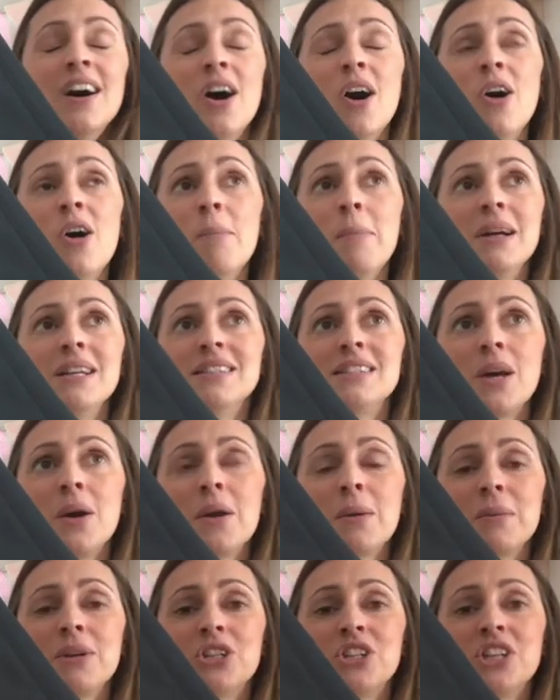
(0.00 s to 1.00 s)
on my
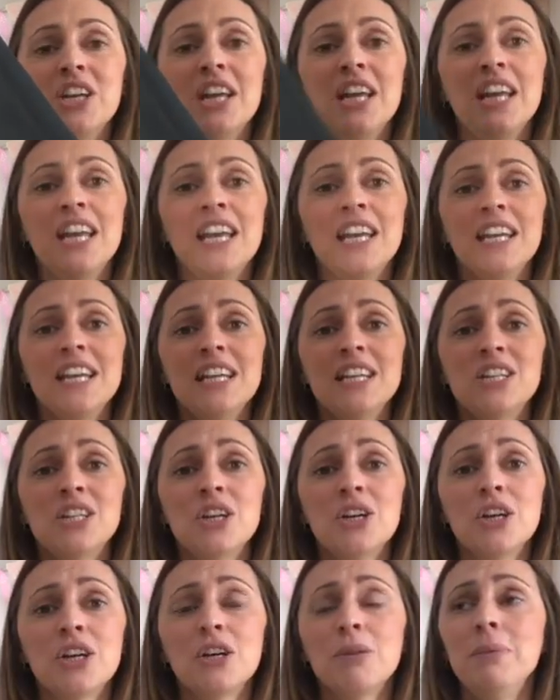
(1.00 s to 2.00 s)
sewing machine. It
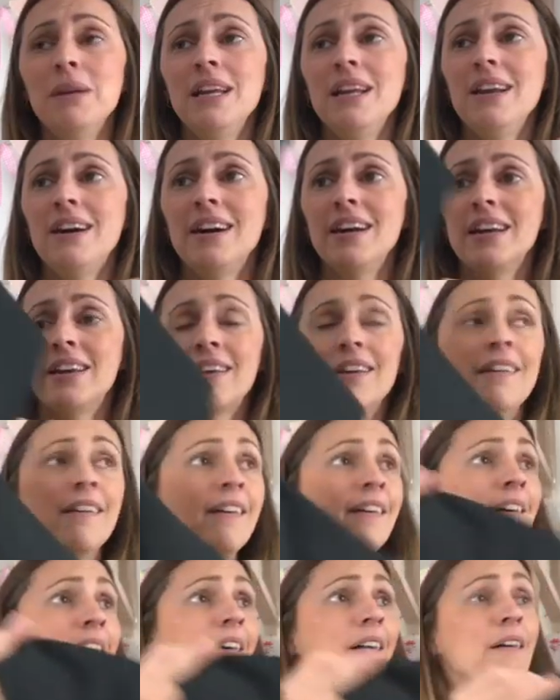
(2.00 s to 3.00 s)
took me like
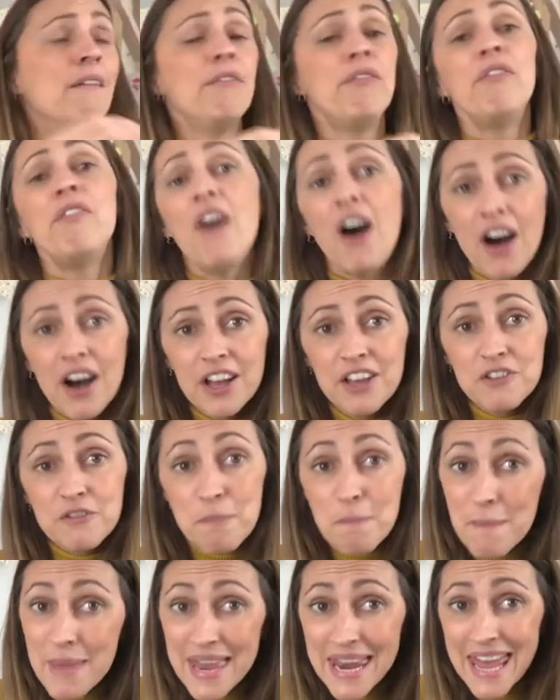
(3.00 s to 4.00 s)
5
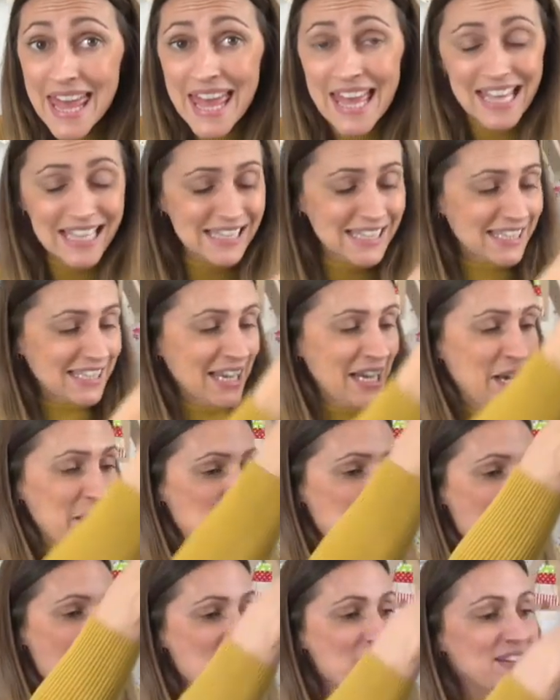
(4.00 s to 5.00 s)
minutes,
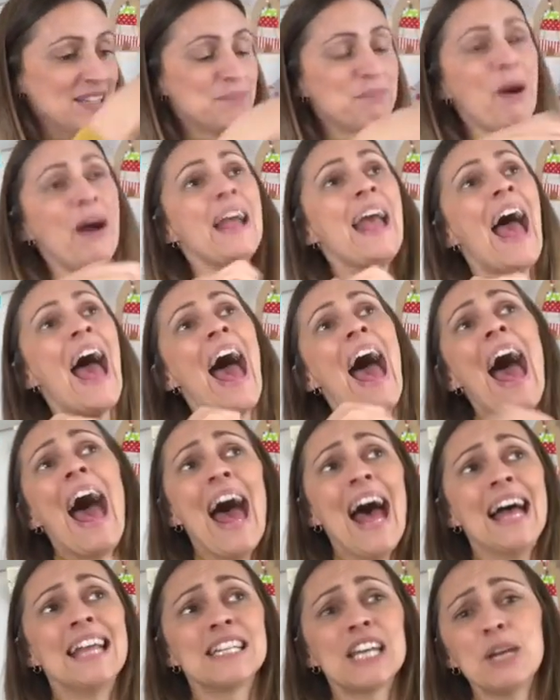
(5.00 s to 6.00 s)
whereas by
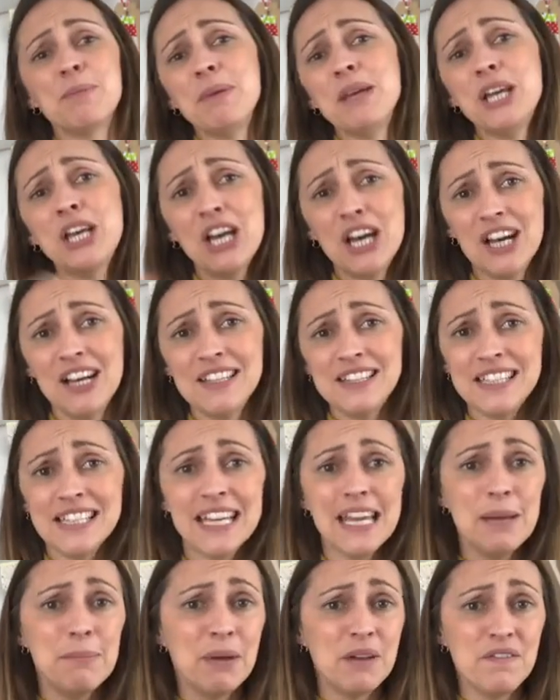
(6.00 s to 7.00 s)
hand I'd be cursing
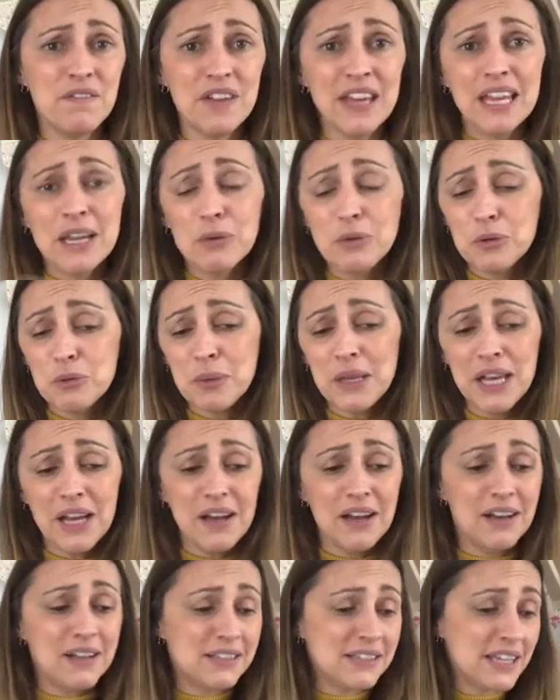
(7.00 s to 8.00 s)
it, my finger would be
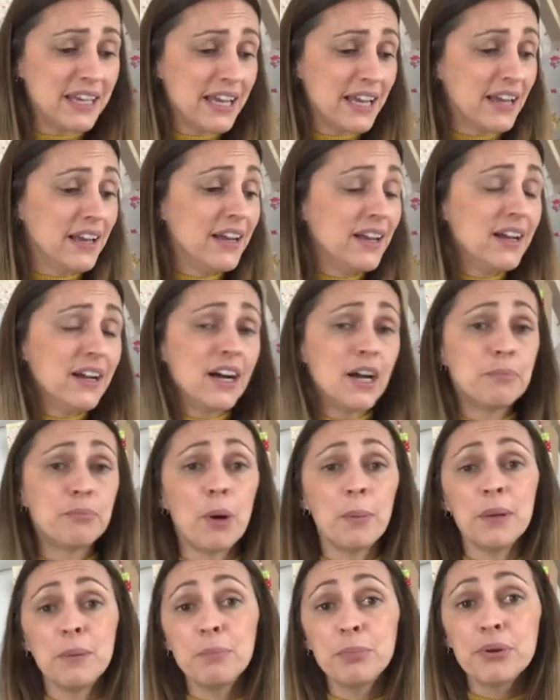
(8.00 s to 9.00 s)
hurting, I'd
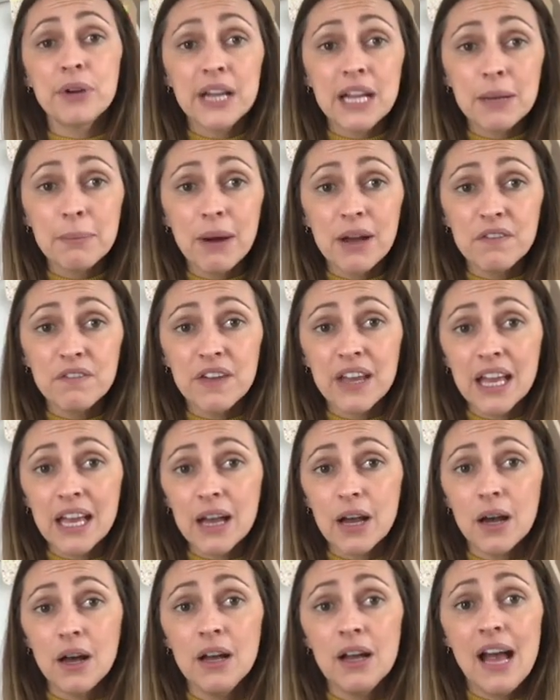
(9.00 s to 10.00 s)
probably prick my
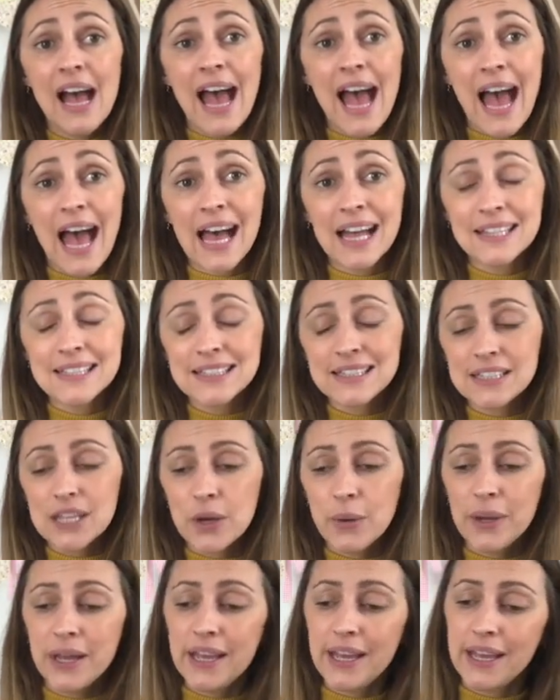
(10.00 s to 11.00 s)
finger hand
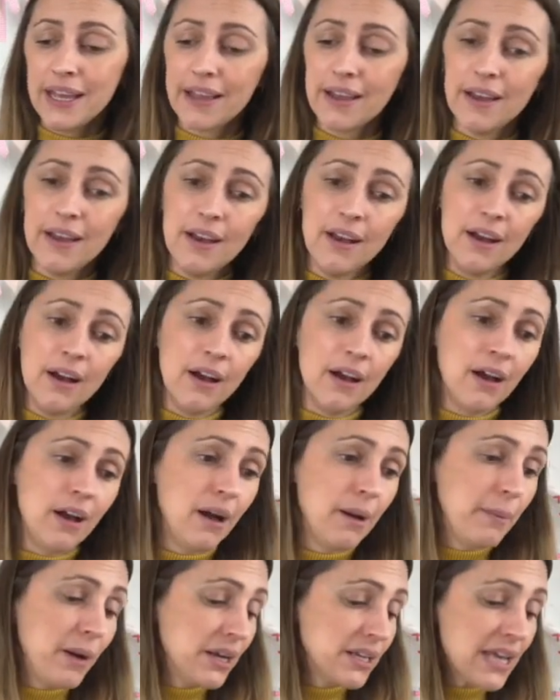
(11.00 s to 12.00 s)
sewing,
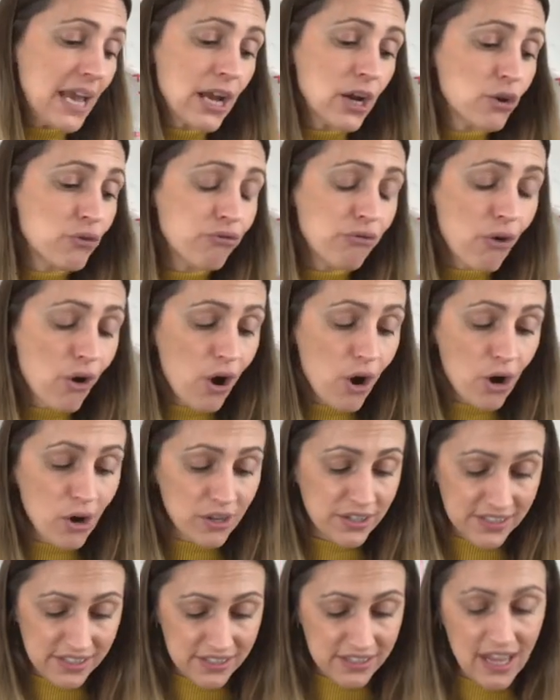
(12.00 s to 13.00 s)
I'd get
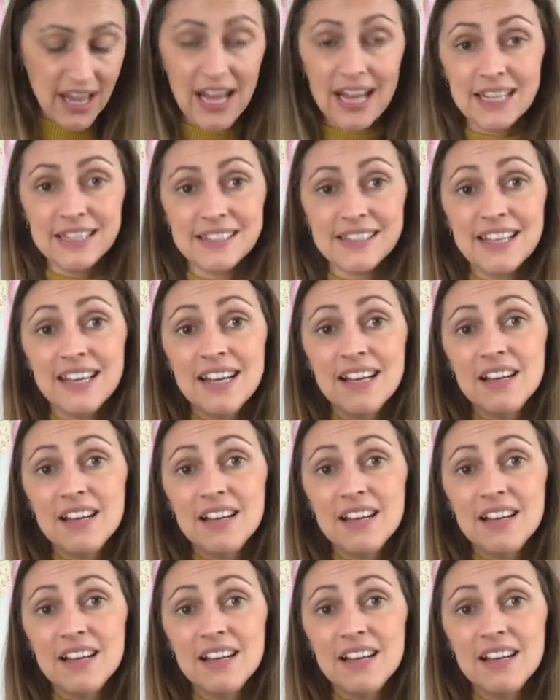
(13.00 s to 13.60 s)
cross, and